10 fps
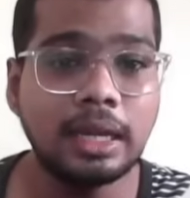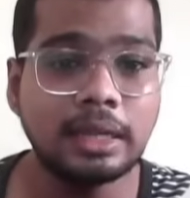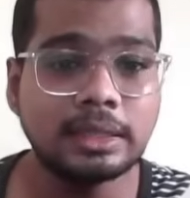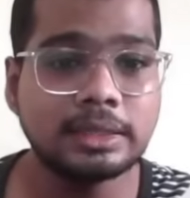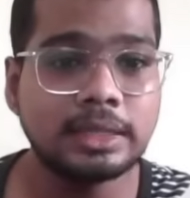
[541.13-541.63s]

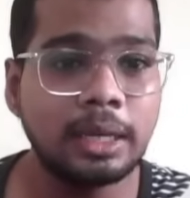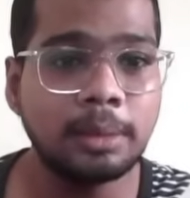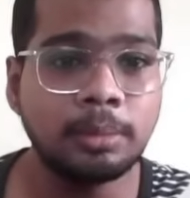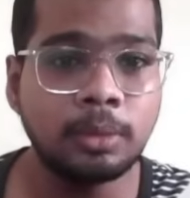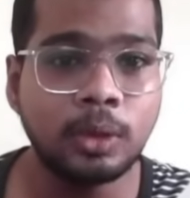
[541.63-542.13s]

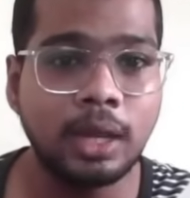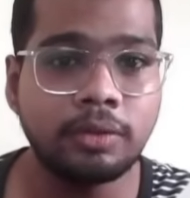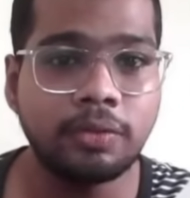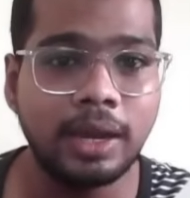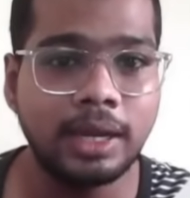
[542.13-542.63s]
Same you can
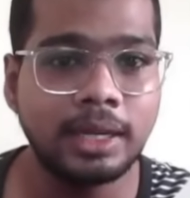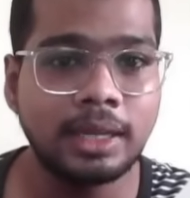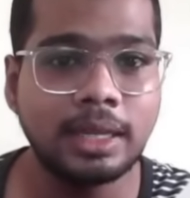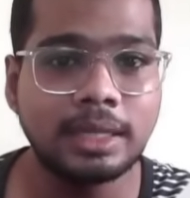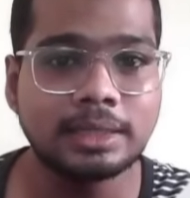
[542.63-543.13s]
find here,
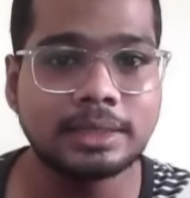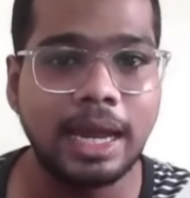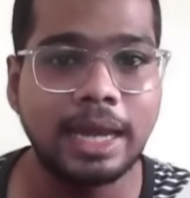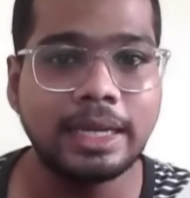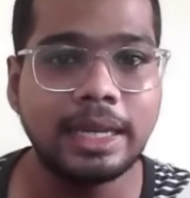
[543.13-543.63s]
that is
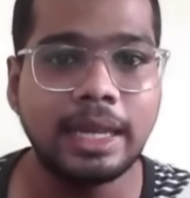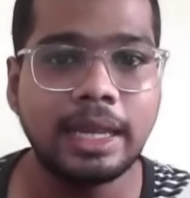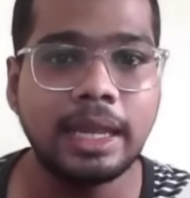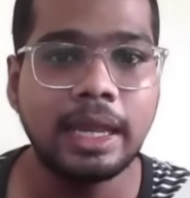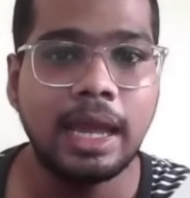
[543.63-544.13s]

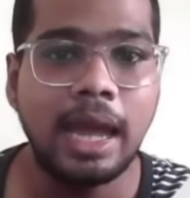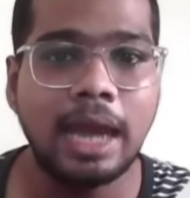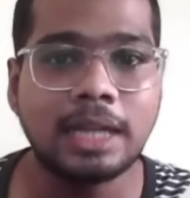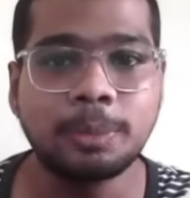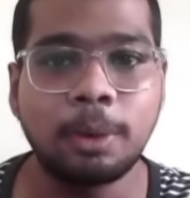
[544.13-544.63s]
IT
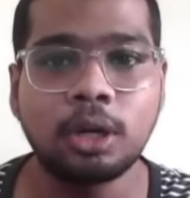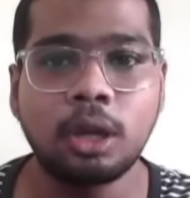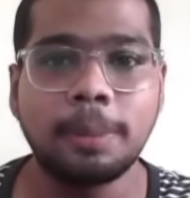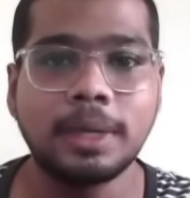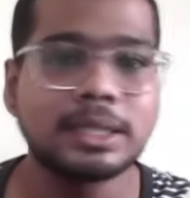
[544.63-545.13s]
and smart
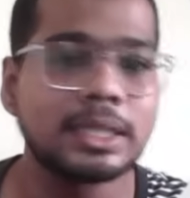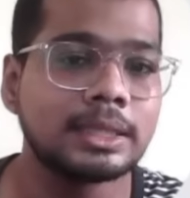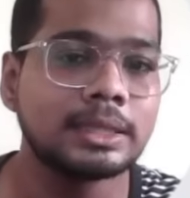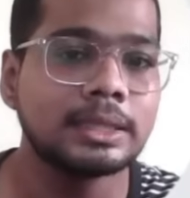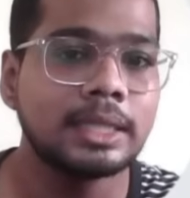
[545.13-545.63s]

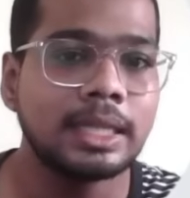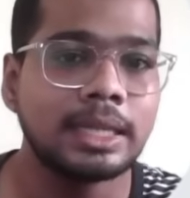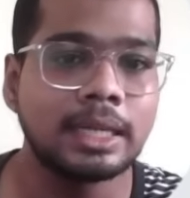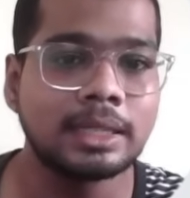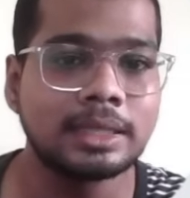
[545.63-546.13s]
operations.
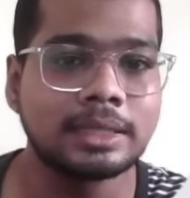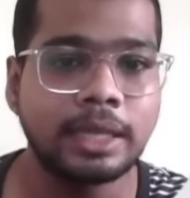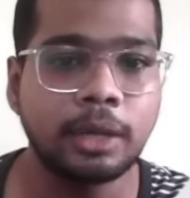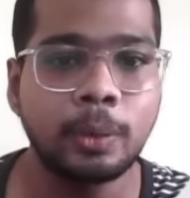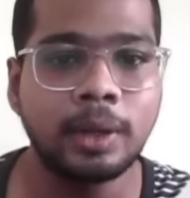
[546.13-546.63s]
Then the
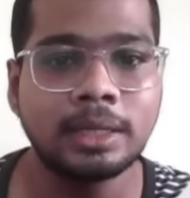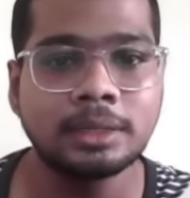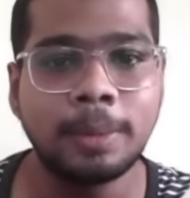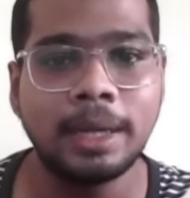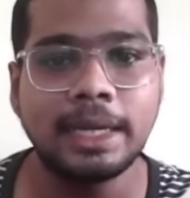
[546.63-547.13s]
second one is
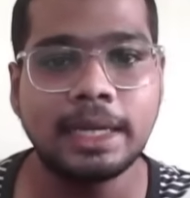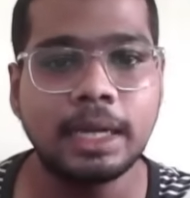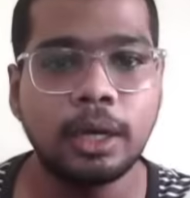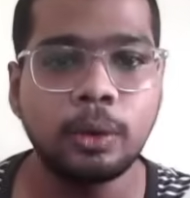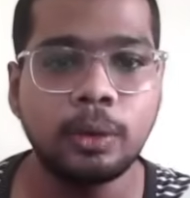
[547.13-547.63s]

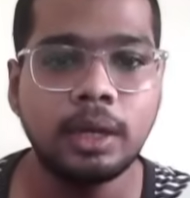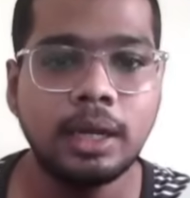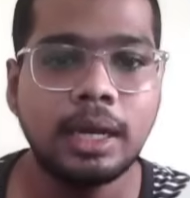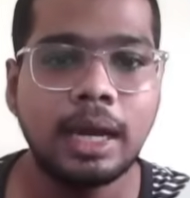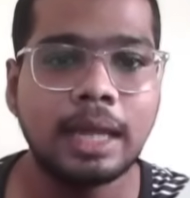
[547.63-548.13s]
multi-cloud,
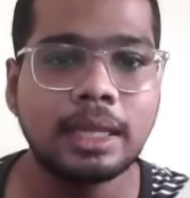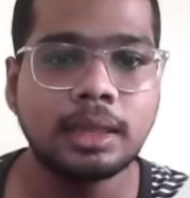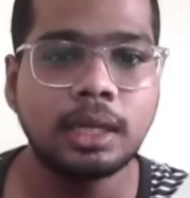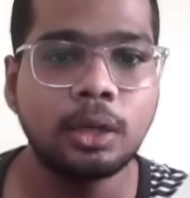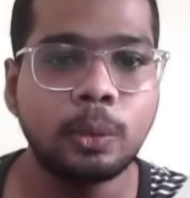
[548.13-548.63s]
and the
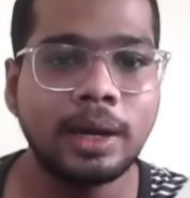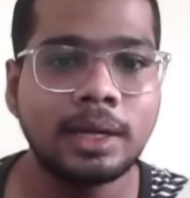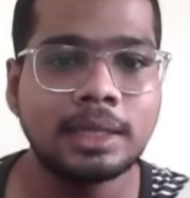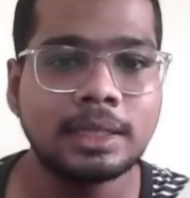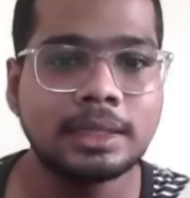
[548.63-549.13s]
third one
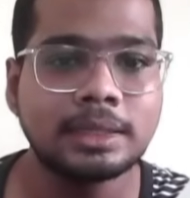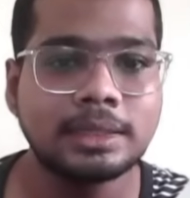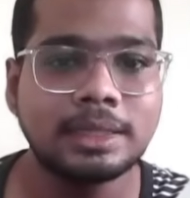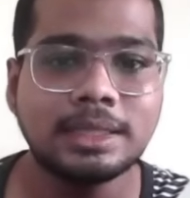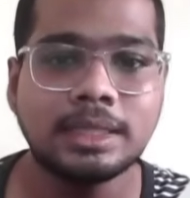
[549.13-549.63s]
is
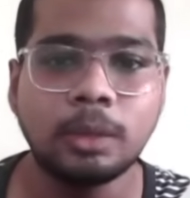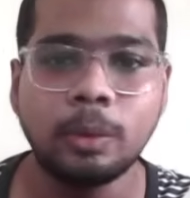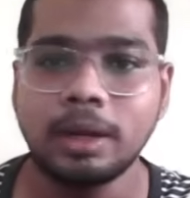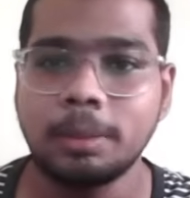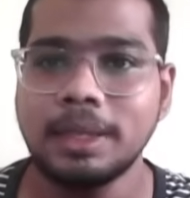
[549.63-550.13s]
digital
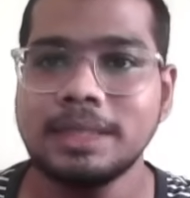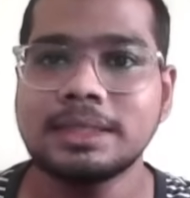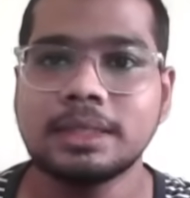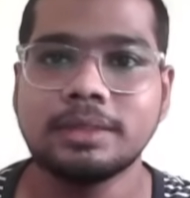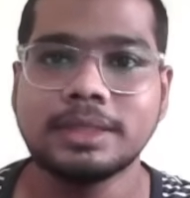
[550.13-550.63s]
workplace
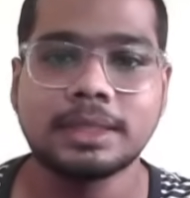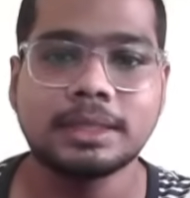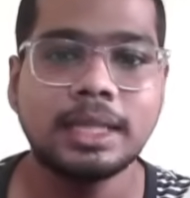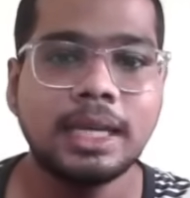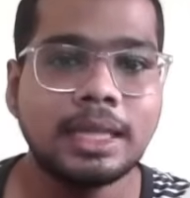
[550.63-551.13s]
services.
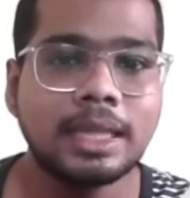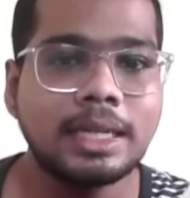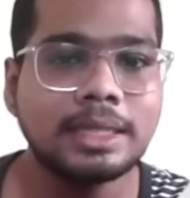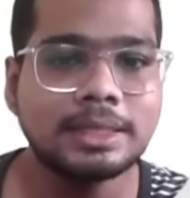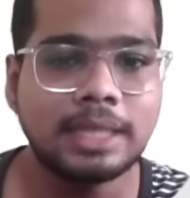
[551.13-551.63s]
That
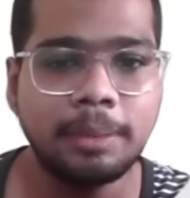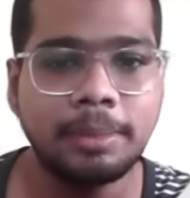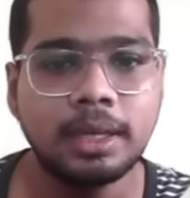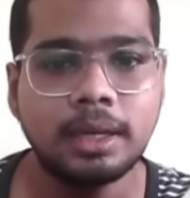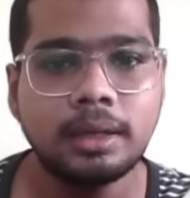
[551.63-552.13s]
is same
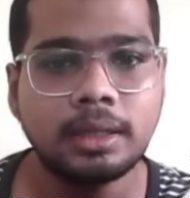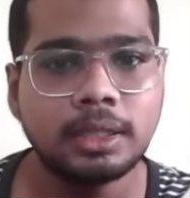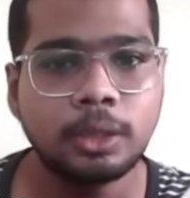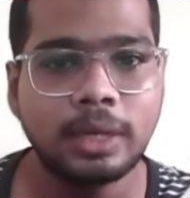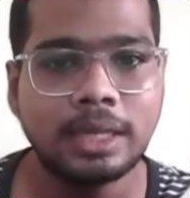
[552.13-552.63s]
here.
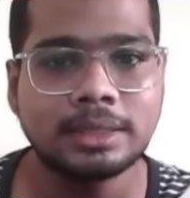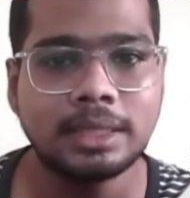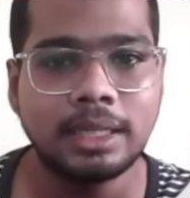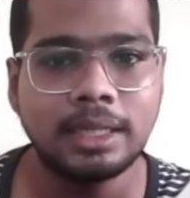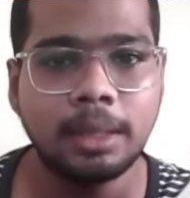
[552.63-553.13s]
You can
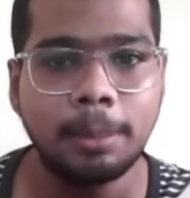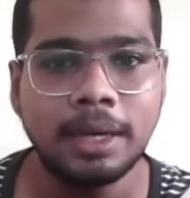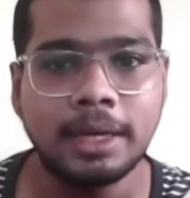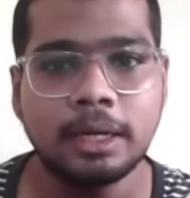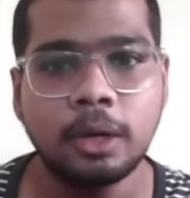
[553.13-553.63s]
see the
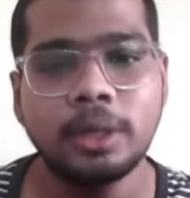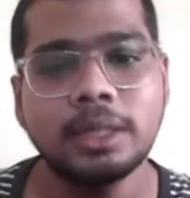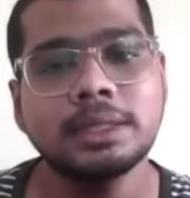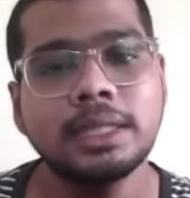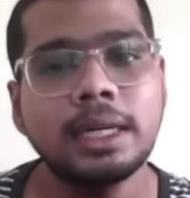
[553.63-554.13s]
multi-cloud
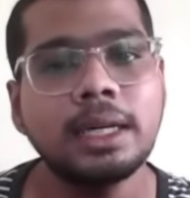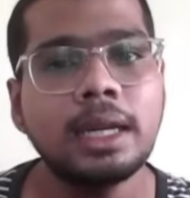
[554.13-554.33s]
is here,